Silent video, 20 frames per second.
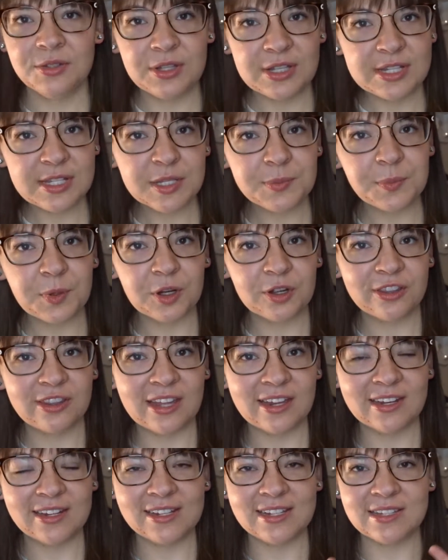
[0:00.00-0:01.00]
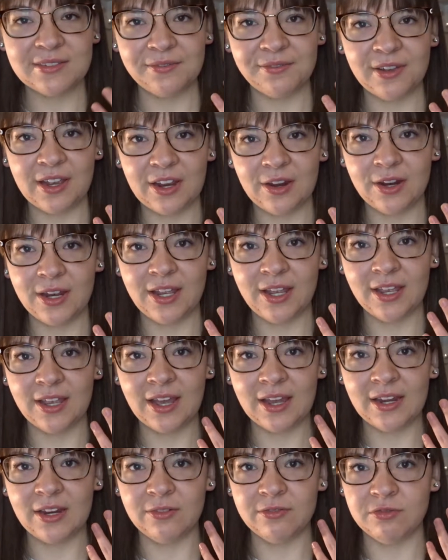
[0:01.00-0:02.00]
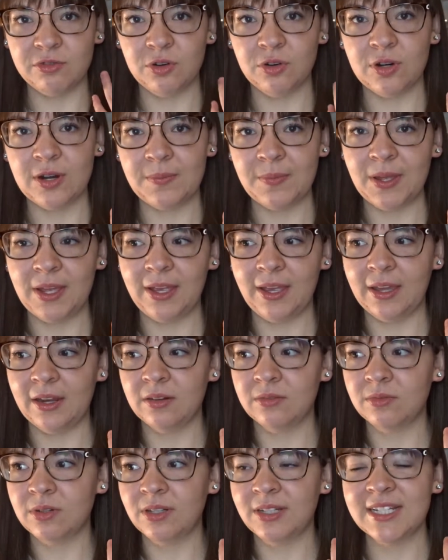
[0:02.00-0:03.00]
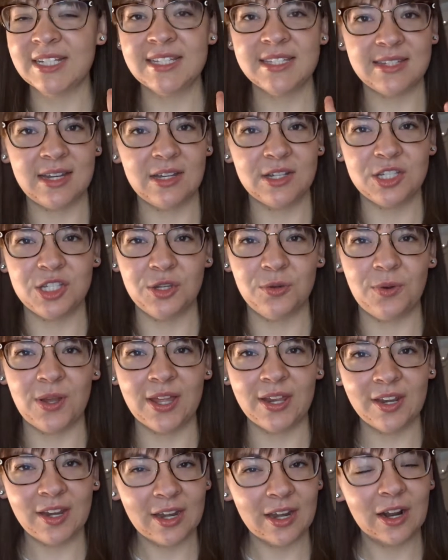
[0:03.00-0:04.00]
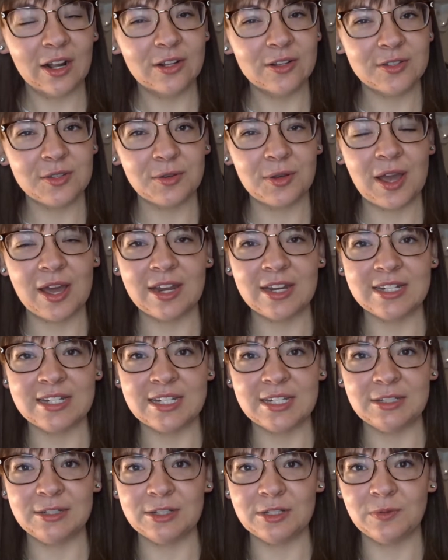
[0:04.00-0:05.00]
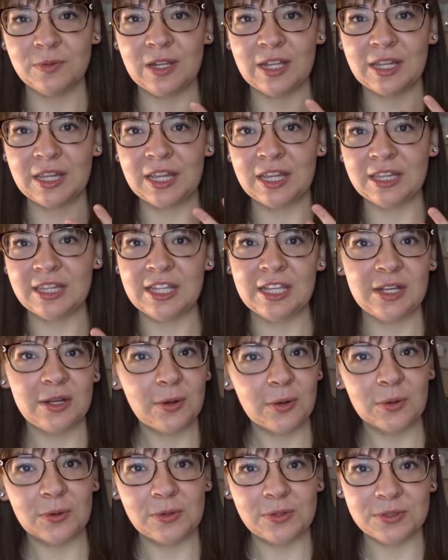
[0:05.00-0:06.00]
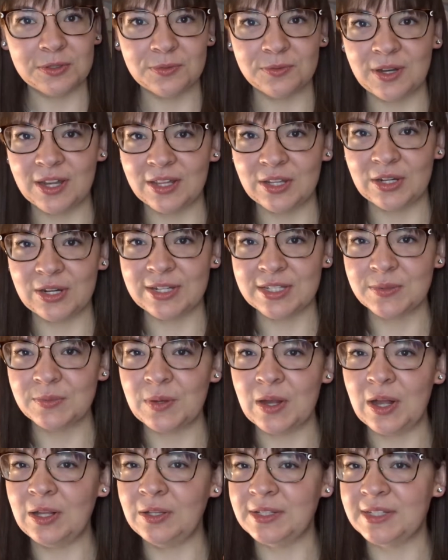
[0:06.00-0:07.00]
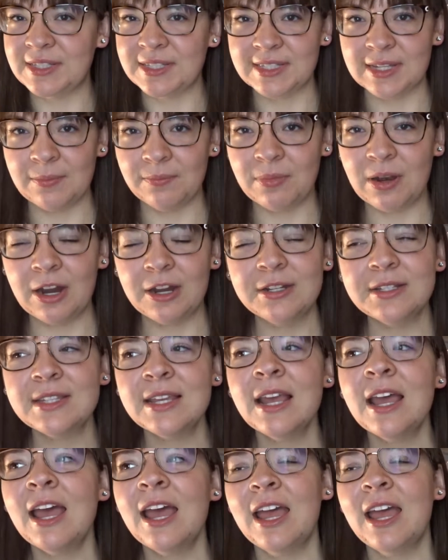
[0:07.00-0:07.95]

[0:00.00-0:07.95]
So this is a book that is very kind of gripping, and it really sucks you in, and also kind of deals with the cold weather as well in some parts.